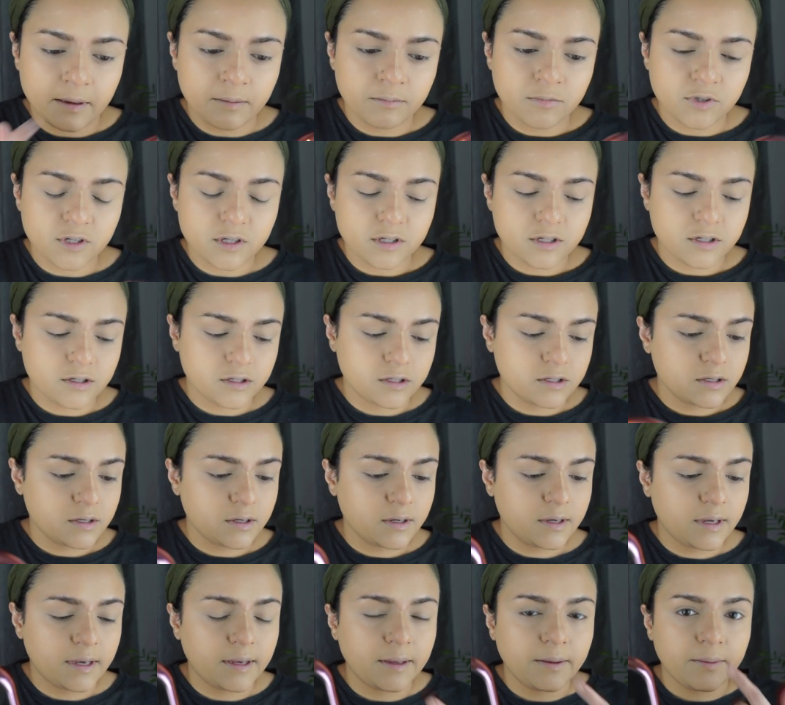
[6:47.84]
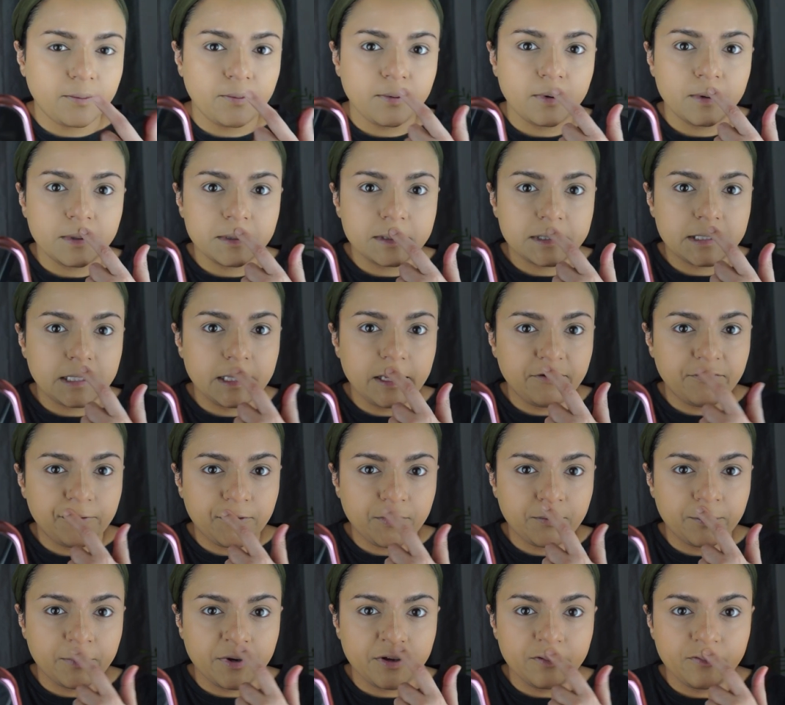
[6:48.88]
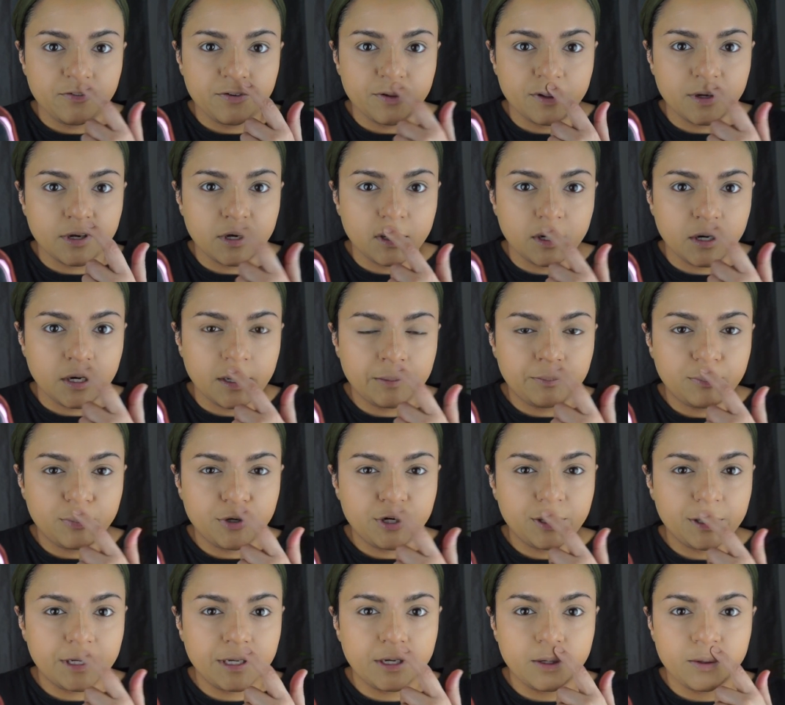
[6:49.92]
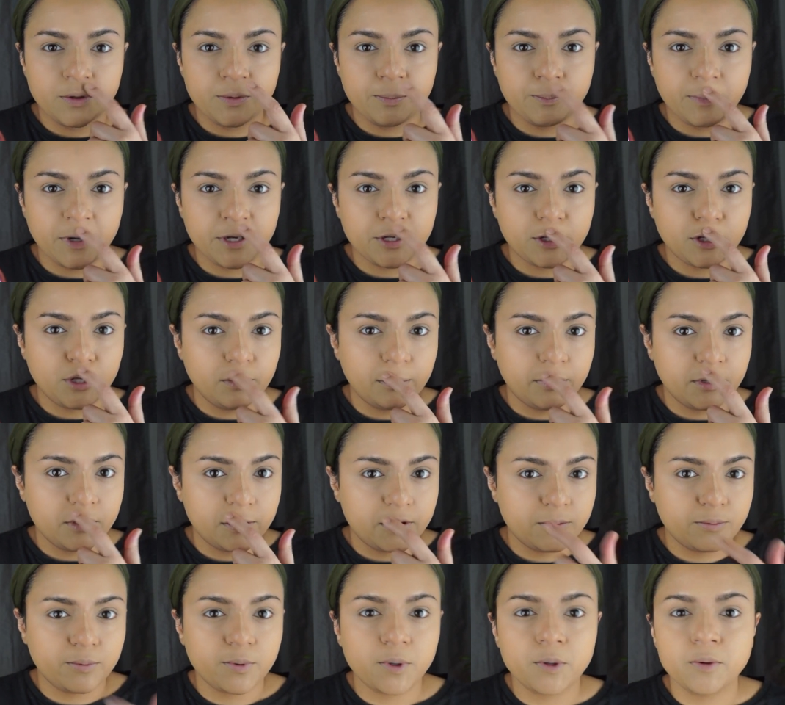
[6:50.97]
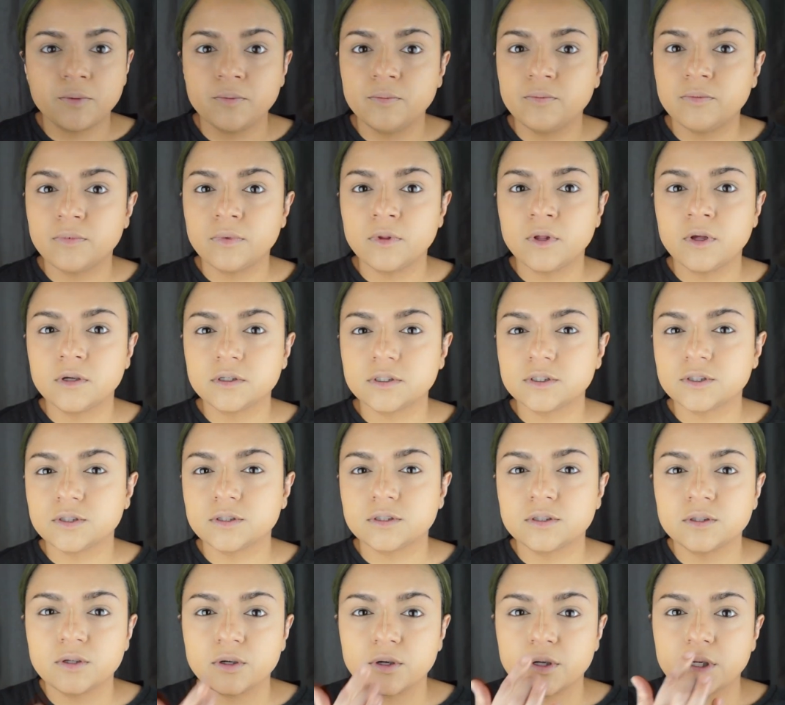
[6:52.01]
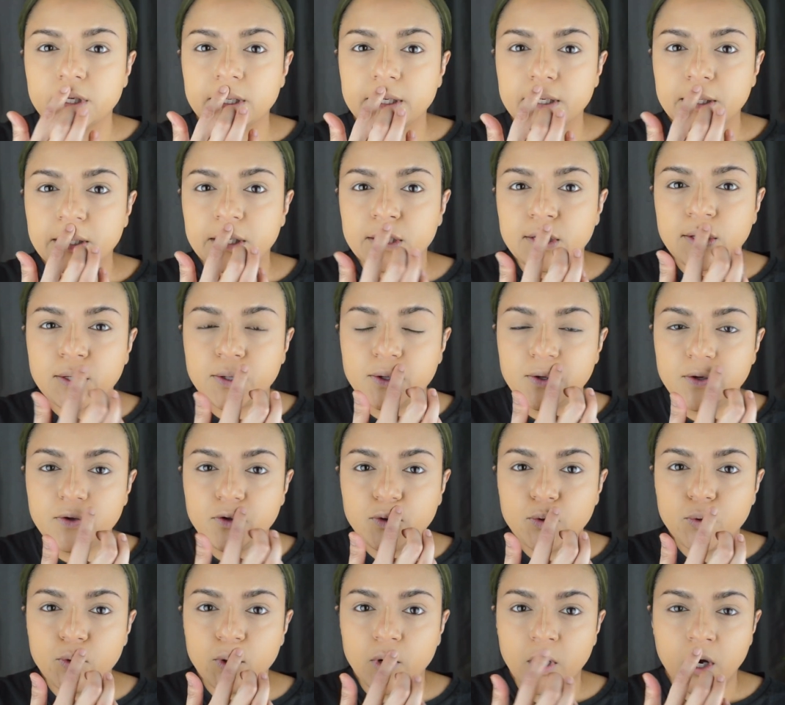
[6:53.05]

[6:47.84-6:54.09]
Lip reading: I'm just getting what's left on my finger and putting it on my cupid's bow, so it's not too